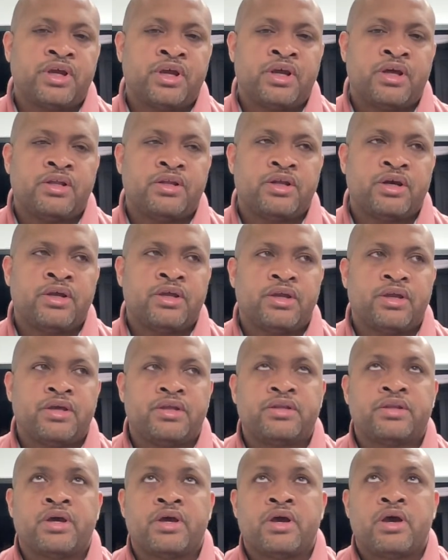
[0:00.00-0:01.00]
And
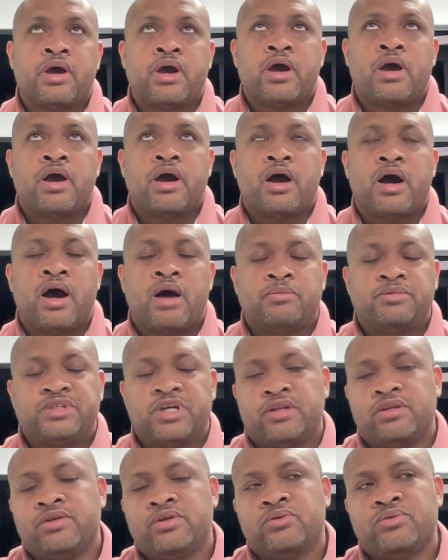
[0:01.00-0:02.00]
again, I'm
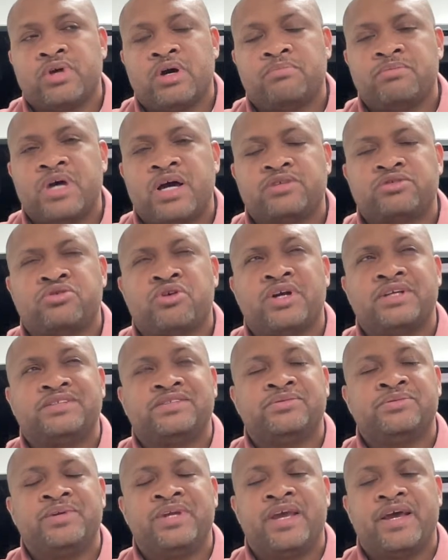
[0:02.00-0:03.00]
telling you that I'm not trying
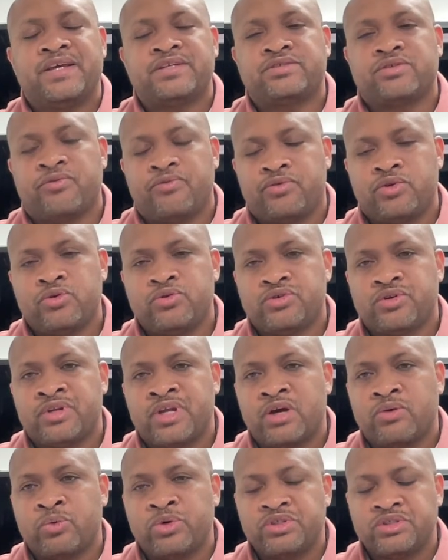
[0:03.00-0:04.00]
to guess the future, and
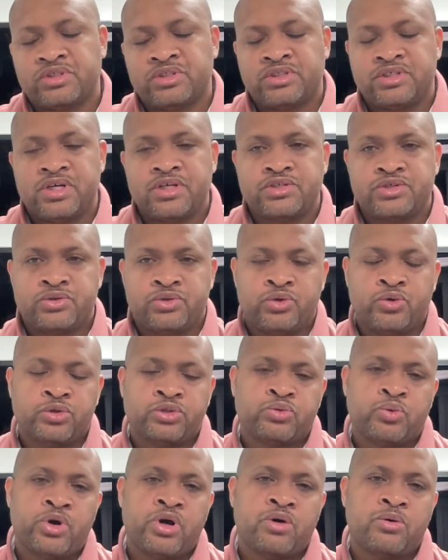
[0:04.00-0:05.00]
I wouldn't suggest you do
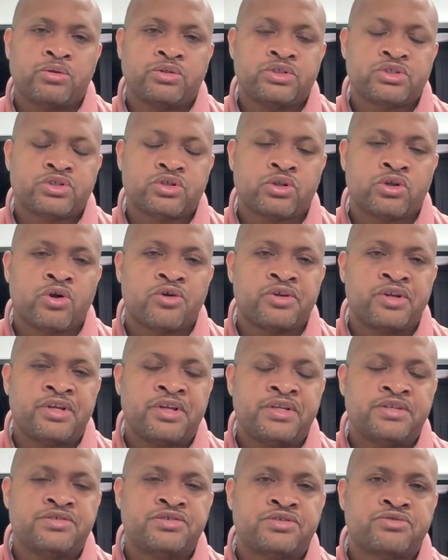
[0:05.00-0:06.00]
as well. Just learn an
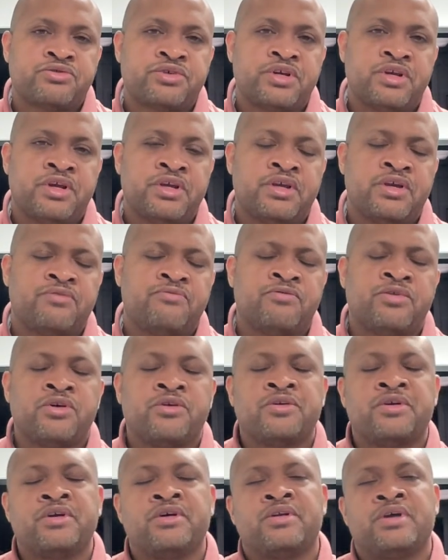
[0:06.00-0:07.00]
industry and get
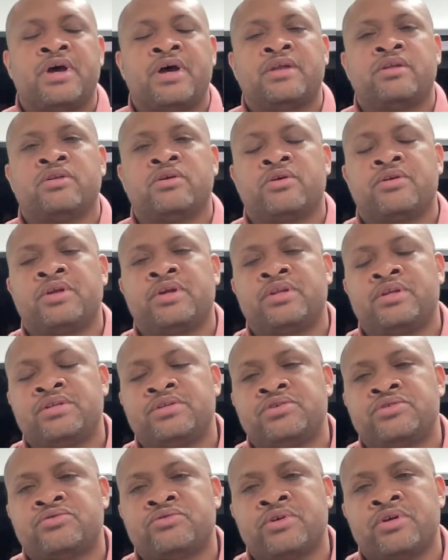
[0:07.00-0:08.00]
very good at learning an
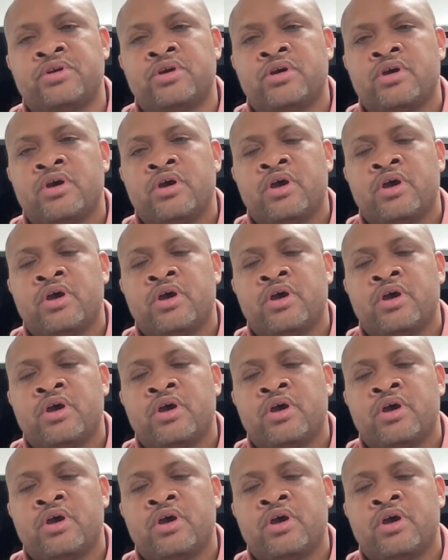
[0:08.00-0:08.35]
industry.